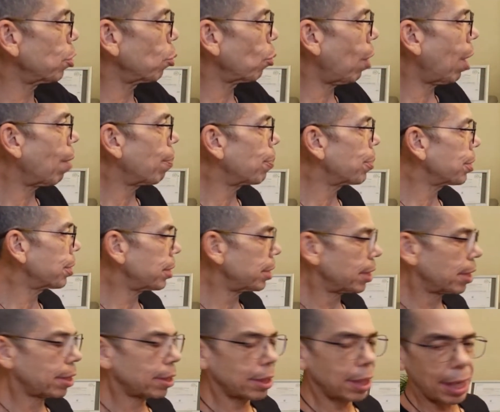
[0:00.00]

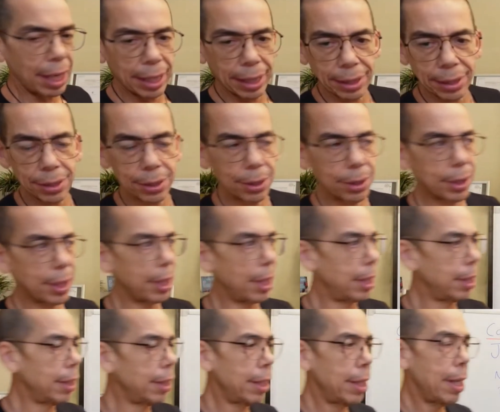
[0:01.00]
neuropathy client,
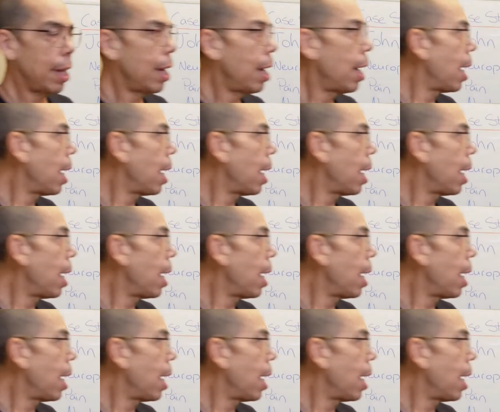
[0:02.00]
okay?